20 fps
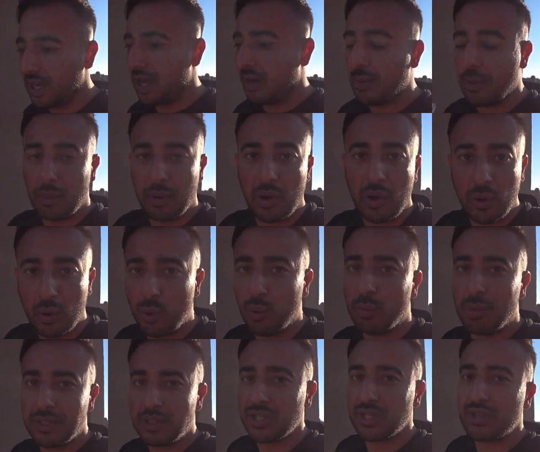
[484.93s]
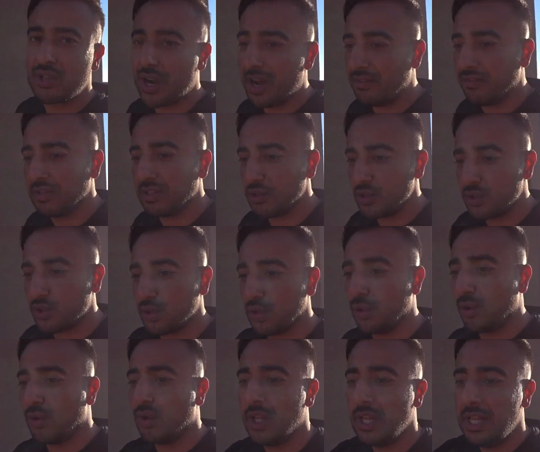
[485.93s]
I'm a low budget traveler,
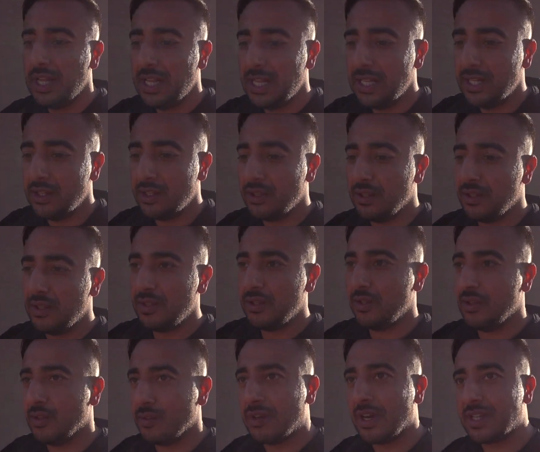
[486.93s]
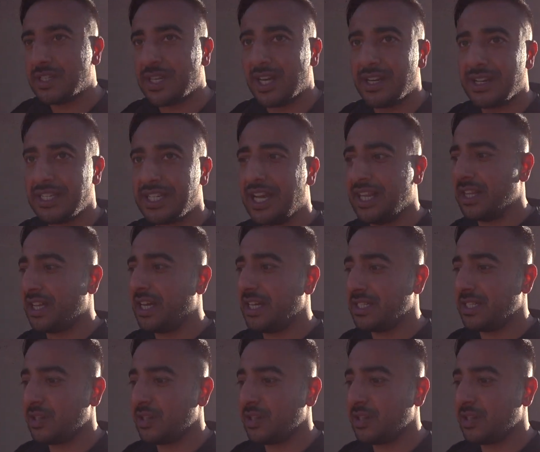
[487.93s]
so you got to understand that.